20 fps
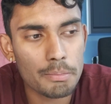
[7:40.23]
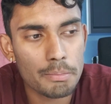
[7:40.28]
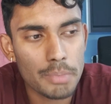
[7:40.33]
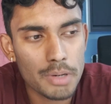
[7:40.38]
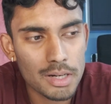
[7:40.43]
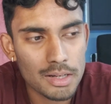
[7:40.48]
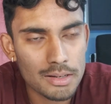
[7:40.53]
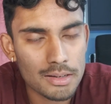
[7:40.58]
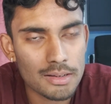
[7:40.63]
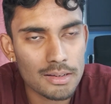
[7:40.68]

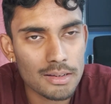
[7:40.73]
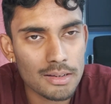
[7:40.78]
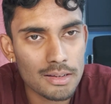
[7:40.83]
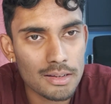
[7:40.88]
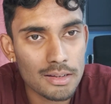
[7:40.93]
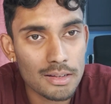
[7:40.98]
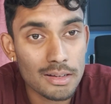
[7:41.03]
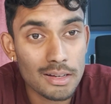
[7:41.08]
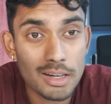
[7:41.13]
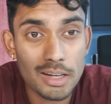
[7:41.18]
But
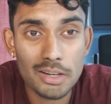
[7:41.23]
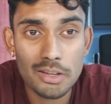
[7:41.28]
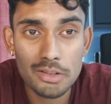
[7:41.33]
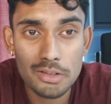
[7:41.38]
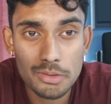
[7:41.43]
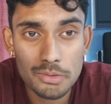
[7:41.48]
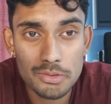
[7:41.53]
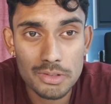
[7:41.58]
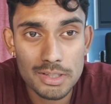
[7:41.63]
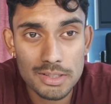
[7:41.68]

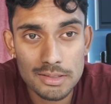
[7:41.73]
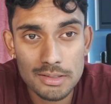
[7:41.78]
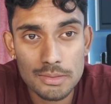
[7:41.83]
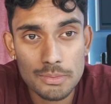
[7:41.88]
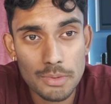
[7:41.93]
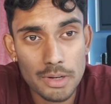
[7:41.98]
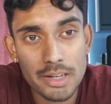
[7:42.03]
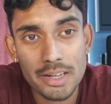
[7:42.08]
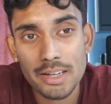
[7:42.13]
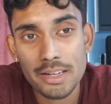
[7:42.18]
another
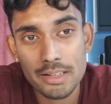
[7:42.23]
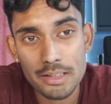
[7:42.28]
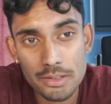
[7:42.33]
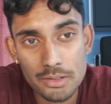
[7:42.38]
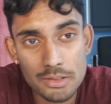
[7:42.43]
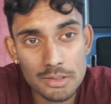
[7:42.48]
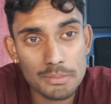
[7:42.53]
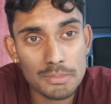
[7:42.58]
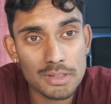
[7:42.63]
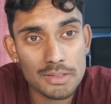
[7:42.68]
reason why I
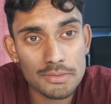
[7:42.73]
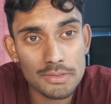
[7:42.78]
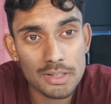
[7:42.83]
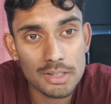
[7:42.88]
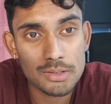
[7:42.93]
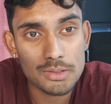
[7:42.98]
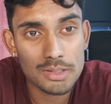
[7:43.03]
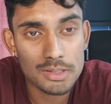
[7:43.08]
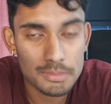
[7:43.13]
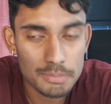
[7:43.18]
included them in the
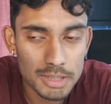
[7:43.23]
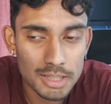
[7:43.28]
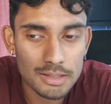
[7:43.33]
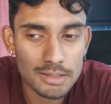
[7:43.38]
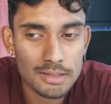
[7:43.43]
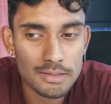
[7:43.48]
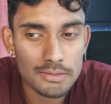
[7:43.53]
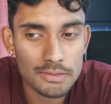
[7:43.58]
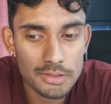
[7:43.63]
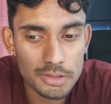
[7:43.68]
video is
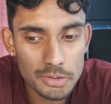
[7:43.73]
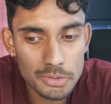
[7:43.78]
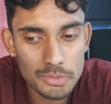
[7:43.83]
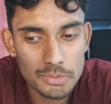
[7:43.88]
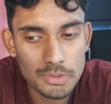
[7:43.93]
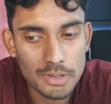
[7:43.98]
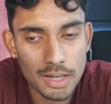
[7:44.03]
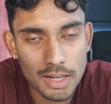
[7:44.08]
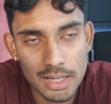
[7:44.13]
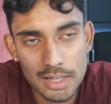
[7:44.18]
because if
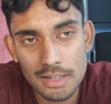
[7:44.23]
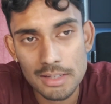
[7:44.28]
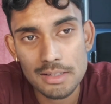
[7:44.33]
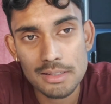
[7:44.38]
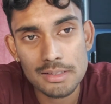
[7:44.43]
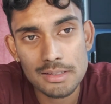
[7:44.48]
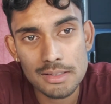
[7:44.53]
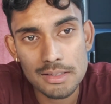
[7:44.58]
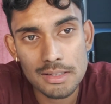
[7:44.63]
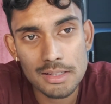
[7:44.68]
you
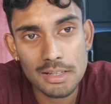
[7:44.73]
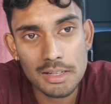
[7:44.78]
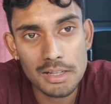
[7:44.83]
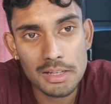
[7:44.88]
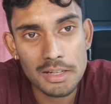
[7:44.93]
gaze